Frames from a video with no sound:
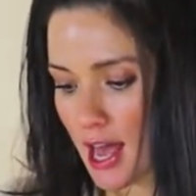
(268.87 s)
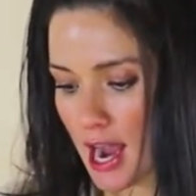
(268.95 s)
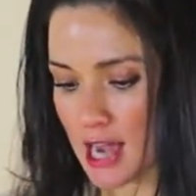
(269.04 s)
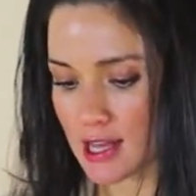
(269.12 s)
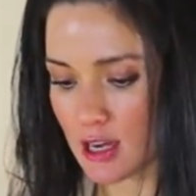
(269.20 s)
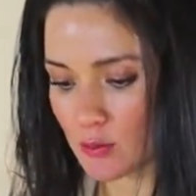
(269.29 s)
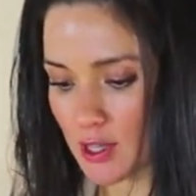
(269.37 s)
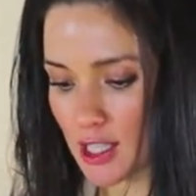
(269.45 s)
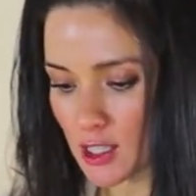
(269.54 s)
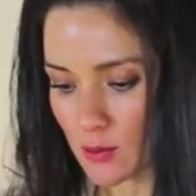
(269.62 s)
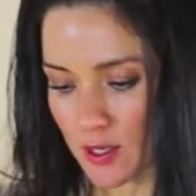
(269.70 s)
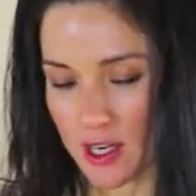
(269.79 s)
And then with
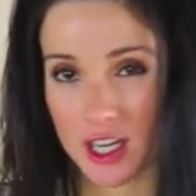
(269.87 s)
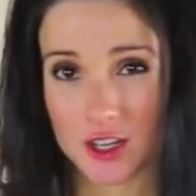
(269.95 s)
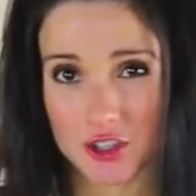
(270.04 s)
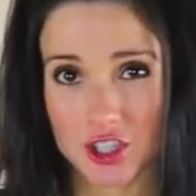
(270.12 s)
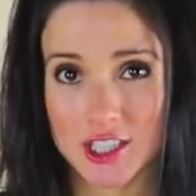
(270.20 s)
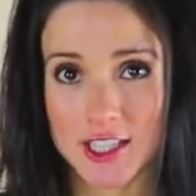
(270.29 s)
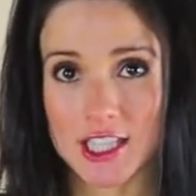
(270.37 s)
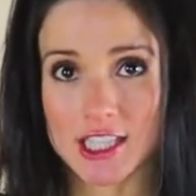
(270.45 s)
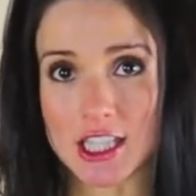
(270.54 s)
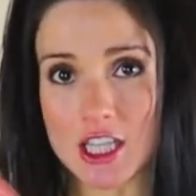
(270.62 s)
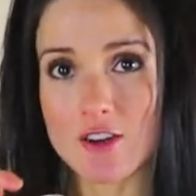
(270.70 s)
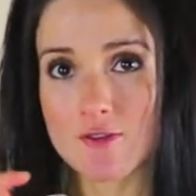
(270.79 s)
this one, I usually just let it
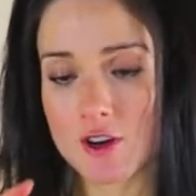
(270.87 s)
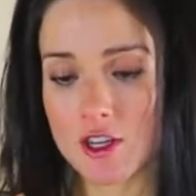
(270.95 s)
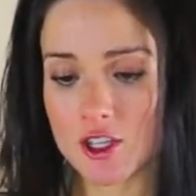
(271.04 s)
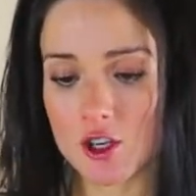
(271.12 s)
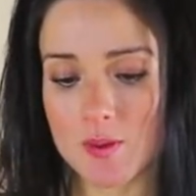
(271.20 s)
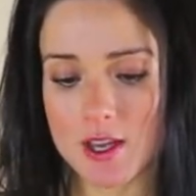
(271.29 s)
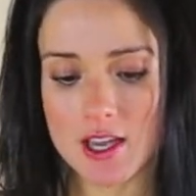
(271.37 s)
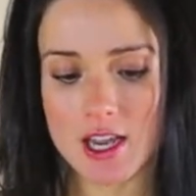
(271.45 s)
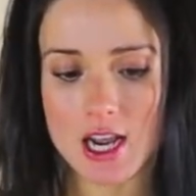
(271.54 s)
sit there for a little bit,